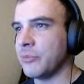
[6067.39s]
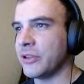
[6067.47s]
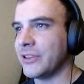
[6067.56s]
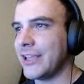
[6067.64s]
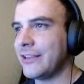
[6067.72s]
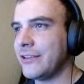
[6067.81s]

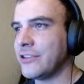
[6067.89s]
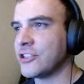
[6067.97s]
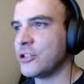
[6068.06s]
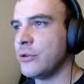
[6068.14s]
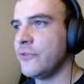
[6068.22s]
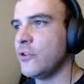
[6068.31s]
but lately the
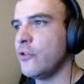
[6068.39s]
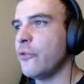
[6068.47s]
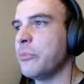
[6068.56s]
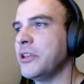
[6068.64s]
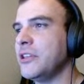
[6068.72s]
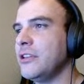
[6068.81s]
two of you
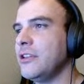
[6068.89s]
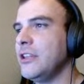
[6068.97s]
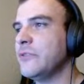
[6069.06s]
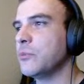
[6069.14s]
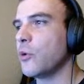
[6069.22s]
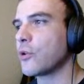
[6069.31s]
have been
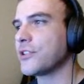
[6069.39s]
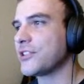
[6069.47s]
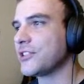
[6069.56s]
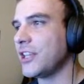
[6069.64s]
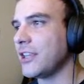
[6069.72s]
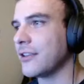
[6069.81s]
even more in
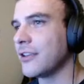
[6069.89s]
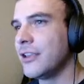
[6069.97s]
sync,